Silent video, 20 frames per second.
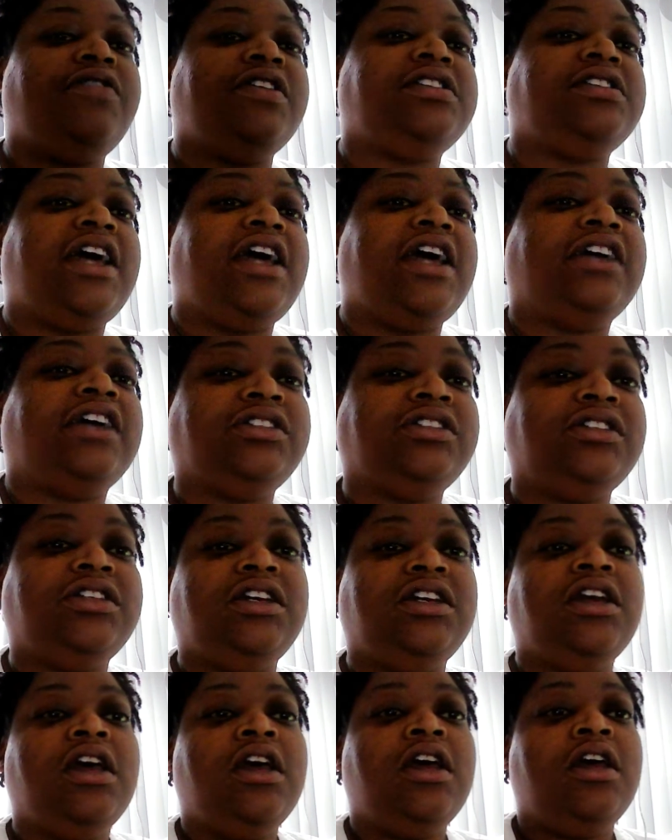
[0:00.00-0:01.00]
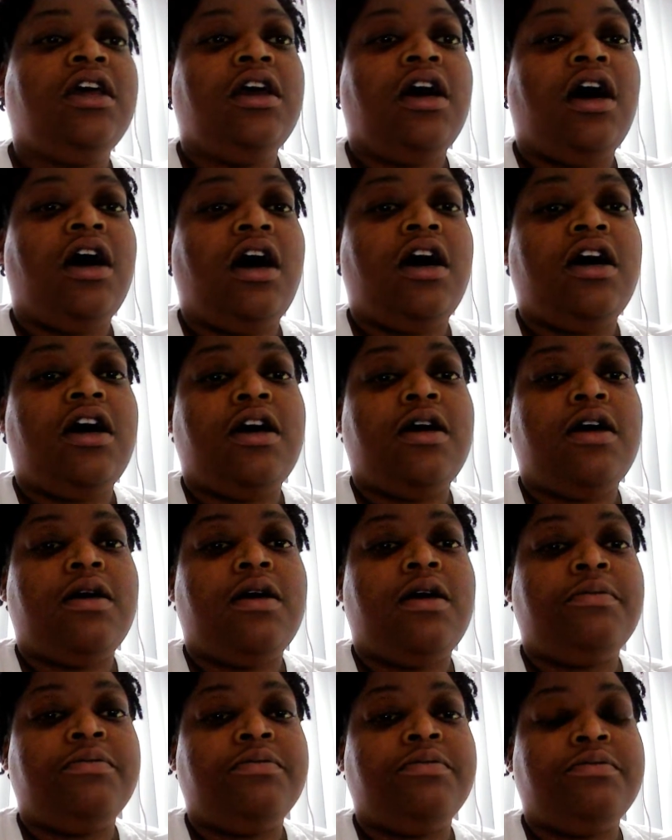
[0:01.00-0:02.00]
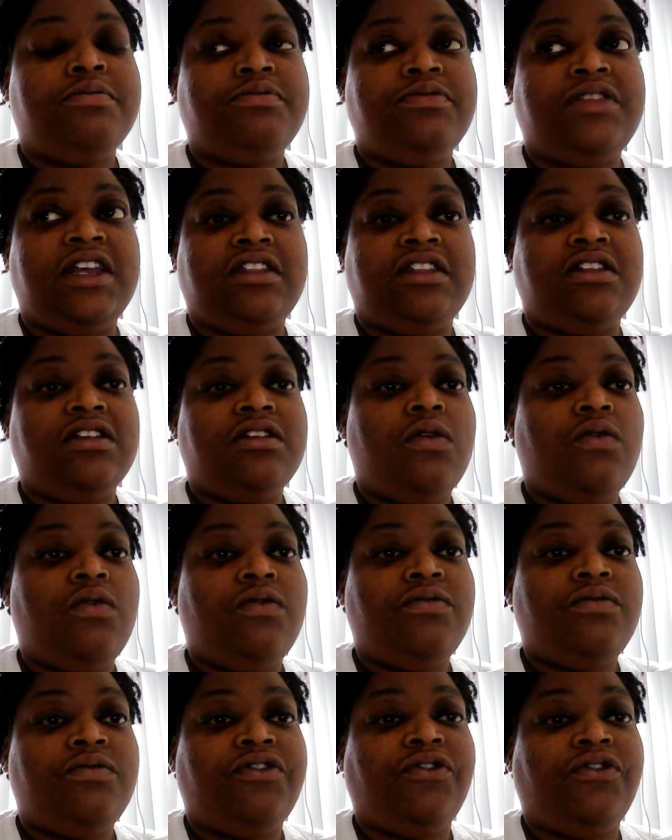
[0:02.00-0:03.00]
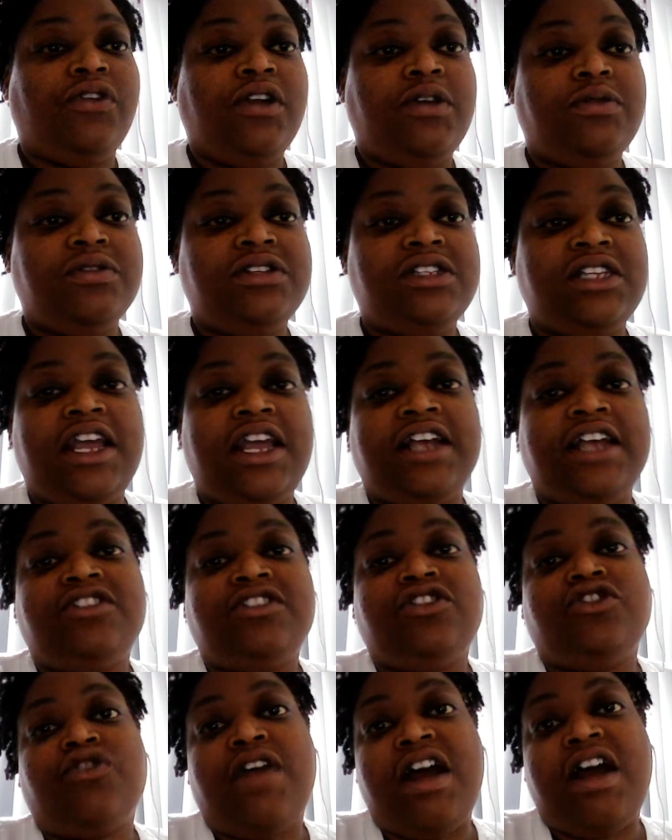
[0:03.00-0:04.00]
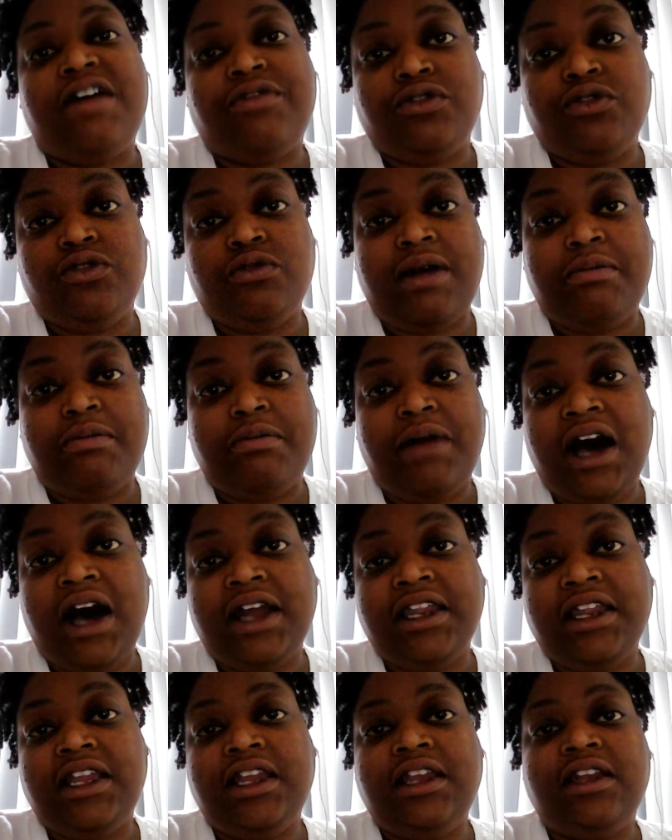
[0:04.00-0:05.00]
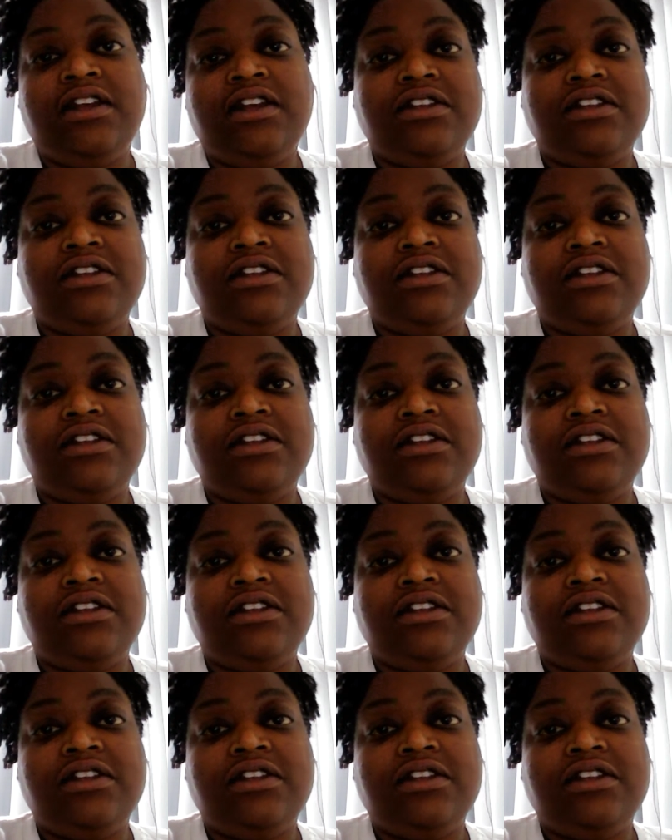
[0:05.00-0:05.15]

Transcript: it's actually that the frequency has to travel through my body,